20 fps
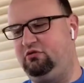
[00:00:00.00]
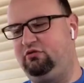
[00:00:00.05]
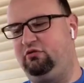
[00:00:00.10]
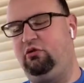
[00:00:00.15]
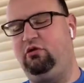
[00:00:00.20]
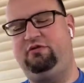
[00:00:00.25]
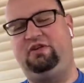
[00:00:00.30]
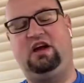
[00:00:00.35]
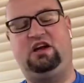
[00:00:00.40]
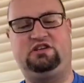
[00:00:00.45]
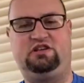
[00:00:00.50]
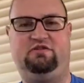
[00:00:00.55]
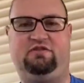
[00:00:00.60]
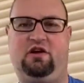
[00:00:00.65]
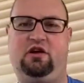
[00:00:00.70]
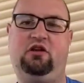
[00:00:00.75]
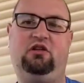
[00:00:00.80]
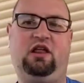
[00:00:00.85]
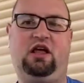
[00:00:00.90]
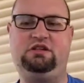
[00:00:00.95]
Or if you actually found
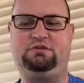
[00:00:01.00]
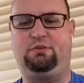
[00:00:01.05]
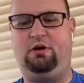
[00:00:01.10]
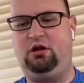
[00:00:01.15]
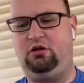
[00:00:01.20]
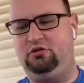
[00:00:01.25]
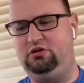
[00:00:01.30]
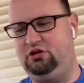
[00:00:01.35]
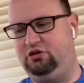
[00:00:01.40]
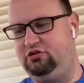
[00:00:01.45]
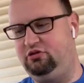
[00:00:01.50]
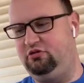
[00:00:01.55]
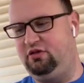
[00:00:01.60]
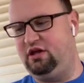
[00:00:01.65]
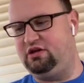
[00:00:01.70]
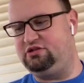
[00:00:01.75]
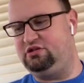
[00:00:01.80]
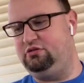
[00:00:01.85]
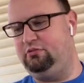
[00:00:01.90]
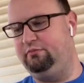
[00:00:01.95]
a glass bottle, you could do that
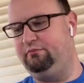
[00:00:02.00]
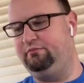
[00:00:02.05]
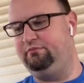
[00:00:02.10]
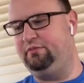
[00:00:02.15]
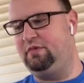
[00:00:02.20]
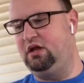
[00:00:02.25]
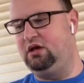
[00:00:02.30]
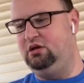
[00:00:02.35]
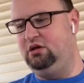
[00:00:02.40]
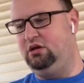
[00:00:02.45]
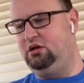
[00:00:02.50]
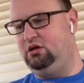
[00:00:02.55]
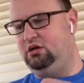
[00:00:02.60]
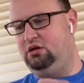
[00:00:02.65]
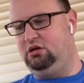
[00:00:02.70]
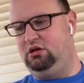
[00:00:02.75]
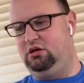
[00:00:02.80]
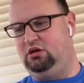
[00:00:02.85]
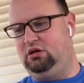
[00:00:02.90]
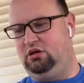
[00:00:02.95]
too.
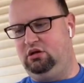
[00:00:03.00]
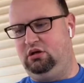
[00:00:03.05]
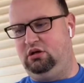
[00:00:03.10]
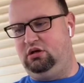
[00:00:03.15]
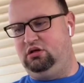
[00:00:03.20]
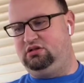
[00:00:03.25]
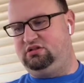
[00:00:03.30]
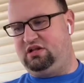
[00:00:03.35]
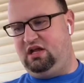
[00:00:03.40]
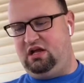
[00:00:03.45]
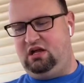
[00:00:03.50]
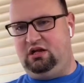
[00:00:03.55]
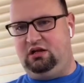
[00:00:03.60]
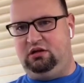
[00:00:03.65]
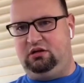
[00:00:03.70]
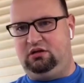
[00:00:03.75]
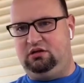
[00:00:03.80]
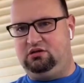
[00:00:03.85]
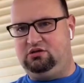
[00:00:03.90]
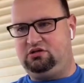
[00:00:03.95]

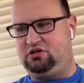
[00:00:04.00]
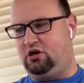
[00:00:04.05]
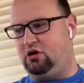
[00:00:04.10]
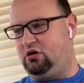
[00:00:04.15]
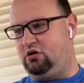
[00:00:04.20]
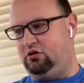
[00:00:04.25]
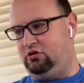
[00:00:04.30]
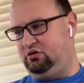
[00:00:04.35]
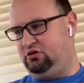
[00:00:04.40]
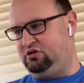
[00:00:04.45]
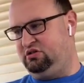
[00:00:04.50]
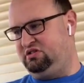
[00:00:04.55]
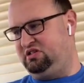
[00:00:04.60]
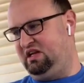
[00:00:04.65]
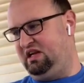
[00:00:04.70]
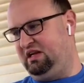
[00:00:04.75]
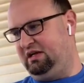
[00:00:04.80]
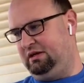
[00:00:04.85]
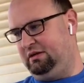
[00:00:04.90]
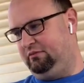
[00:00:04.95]
Ding, dong,
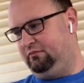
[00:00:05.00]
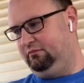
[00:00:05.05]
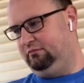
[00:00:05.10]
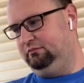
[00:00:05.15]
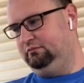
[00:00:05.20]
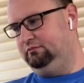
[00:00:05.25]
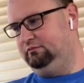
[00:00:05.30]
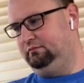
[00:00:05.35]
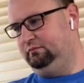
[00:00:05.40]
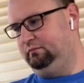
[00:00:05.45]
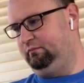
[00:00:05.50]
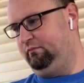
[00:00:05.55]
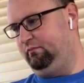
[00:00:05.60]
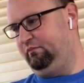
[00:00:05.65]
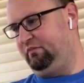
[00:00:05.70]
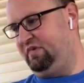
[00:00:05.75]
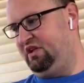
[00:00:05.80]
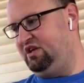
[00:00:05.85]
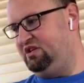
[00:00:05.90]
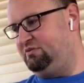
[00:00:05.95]
ding.
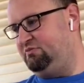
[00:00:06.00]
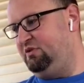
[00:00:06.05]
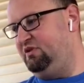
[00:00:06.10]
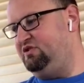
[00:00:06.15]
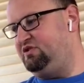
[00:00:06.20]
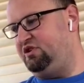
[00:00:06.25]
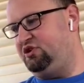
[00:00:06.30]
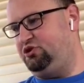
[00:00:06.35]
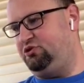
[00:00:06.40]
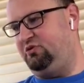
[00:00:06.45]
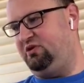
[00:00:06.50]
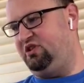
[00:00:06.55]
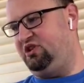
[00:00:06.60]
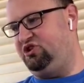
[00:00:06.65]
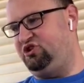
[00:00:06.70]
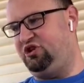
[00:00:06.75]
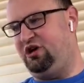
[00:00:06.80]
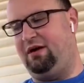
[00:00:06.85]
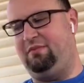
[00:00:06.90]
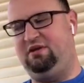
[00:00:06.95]
His music joined the
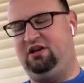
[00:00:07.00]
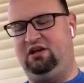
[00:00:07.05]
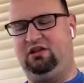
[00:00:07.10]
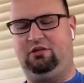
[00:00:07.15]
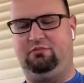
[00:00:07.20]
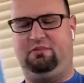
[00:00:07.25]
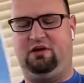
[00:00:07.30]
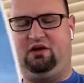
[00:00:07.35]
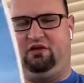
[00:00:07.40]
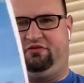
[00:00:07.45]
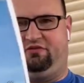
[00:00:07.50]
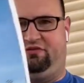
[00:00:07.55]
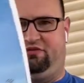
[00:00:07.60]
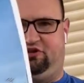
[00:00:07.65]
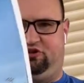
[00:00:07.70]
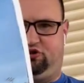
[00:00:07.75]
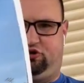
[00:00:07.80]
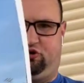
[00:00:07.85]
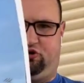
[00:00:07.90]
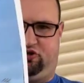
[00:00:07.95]
chiming of the bells of the
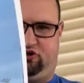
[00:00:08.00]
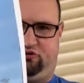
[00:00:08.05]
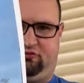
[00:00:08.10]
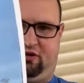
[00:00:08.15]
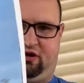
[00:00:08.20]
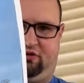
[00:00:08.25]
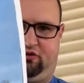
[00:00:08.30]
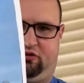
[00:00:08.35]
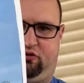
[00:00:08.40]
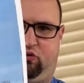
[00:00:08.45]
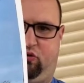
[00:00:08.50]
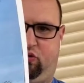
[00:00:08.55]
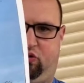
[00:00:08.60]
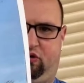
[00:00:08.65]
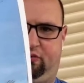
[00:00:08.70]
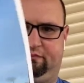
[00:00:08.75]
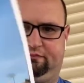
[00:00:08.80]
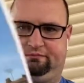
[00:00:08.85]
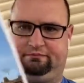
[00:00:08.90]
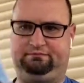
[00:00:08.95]
church around the corner.
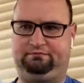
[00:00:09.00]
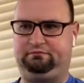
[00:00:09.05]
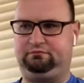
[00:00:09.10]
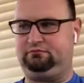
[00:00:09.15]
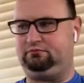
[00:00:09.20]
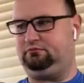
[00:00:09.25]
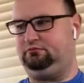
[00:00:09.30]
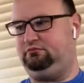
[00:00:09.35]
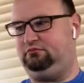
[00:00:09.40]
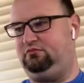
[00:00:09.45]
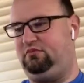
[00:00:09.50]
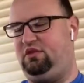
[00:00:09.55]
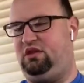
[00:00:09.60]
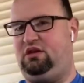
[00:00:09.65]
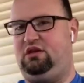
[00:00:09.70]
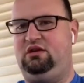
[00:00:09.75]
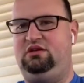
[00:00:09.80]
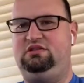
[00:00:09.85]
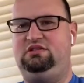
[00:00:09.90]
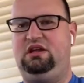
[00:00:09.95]

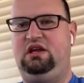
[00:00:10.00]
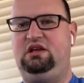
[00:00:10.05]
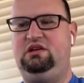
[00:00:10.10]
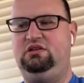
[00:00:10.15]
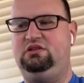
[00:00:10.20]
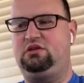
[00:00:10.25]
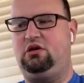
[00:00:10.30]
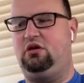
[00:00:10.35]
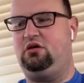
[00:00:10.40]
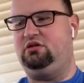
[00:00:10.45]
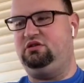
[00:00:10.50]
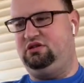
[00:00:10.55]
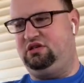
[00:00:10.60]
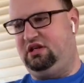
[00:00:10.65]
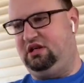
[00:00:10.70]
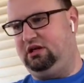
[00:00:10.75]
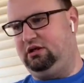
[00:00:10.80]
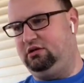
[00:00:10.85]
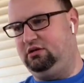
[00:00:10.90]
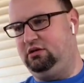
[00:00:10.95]
Ding, dong,
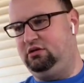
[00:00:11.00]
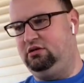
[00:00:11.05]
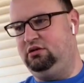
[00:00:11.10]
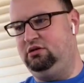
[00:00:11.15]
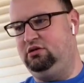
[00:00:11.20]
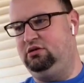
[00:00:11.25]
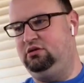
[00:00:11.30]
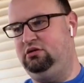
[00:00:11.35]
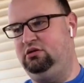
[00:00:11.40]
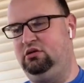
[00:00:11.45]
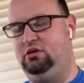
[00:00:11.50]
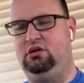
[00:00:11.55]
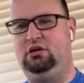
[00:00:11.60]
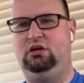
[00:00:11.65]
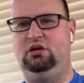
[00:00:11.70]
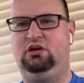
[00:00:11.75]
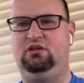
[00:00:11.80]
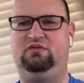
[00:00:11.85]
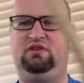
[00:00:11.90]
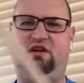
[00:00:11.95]
ding.
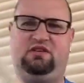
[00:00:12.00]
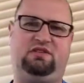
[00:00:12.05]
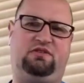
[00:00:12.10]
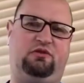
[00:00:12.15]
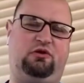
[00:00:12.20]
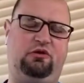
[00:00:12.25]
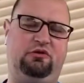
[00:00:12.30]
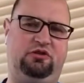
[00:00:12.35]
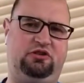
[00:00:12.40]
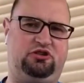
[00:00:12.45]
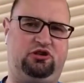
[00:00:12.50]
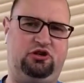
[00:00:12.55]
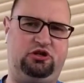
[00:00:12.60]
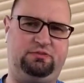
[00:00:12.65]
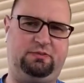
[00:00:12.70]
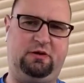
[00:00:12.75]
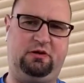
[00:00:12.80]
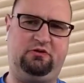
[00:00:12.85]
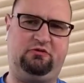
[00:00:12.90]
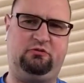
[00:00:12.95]
You guys ever heard the church
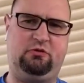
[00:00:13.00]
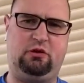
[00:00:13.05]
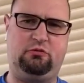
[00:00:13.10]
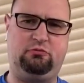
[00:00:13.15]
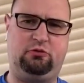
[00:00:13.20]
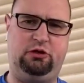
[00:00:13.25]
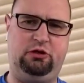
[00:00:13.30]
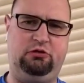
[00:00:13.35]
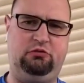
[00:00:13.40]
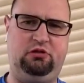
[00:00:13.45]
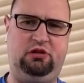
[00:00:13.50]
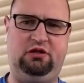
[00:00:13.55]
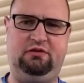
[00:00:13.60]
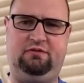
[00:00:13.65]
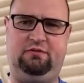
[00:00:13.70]
bells around where you live?